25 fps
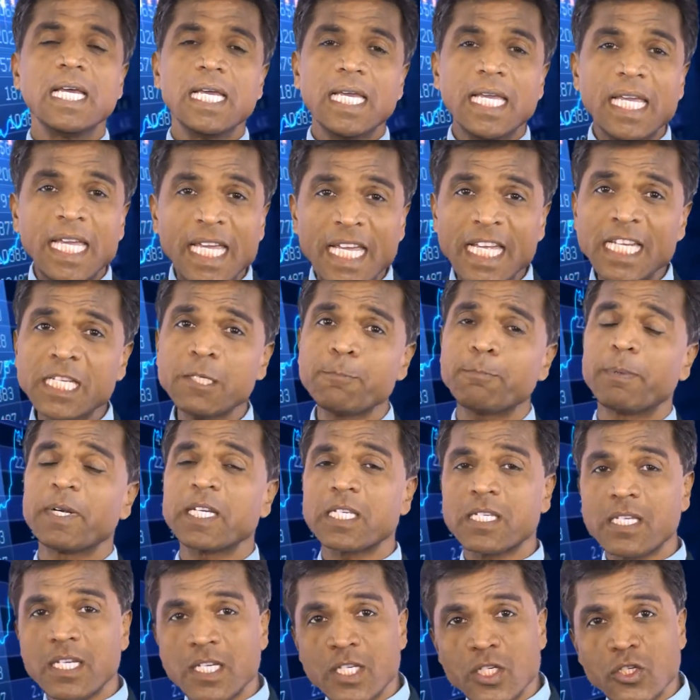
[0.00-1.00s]
each
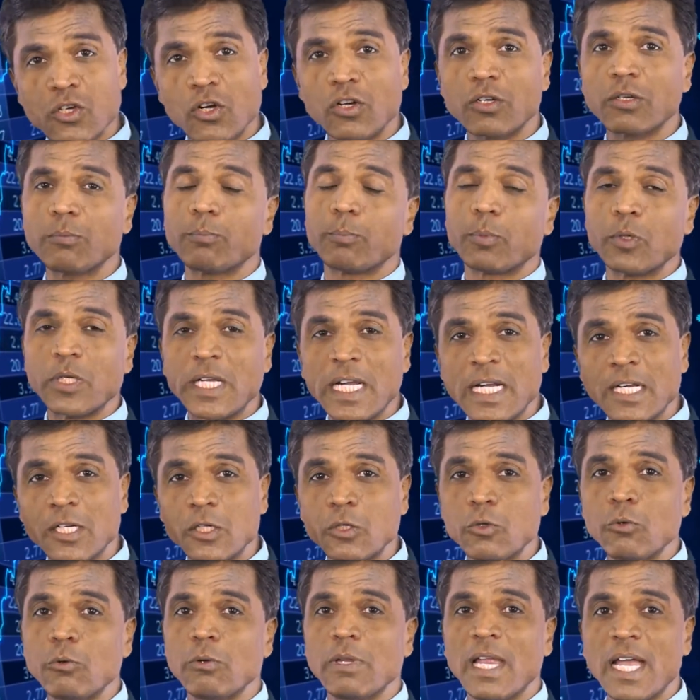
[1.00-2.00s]
person start putting
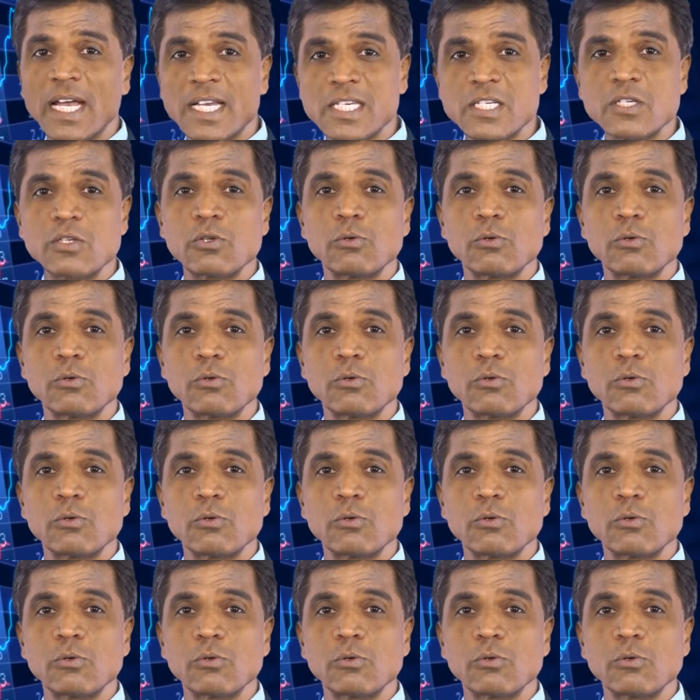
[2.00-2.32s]
2 lakhs,